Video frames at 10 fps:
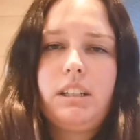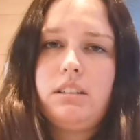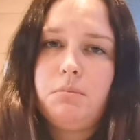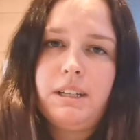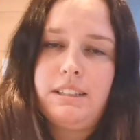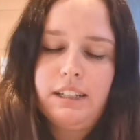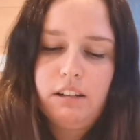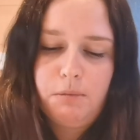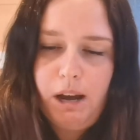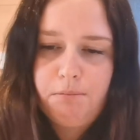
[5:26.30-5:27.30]
it's amazing.
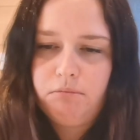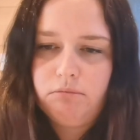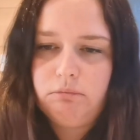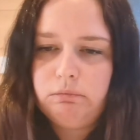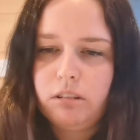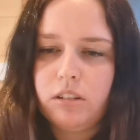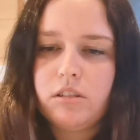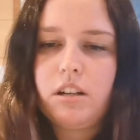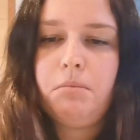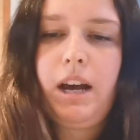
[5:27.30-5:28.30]
I'm happy, God,
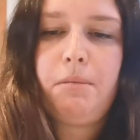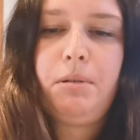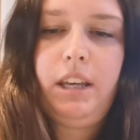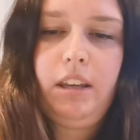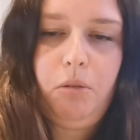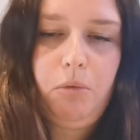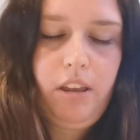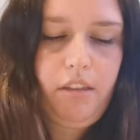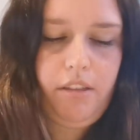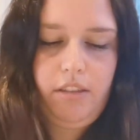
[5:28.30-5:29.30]
I'm happy
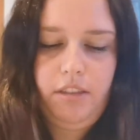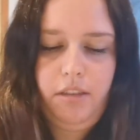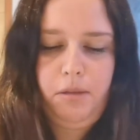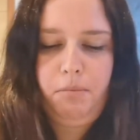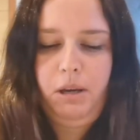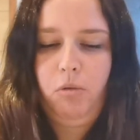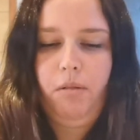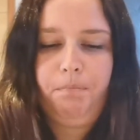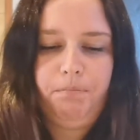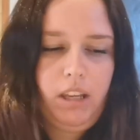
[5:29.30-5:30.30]
with big
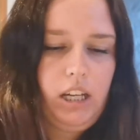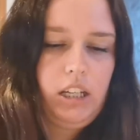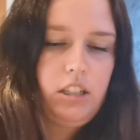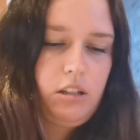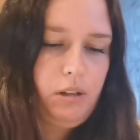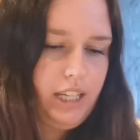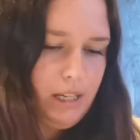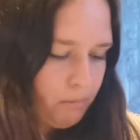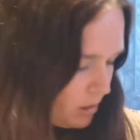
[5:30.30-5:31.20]
one. So I keep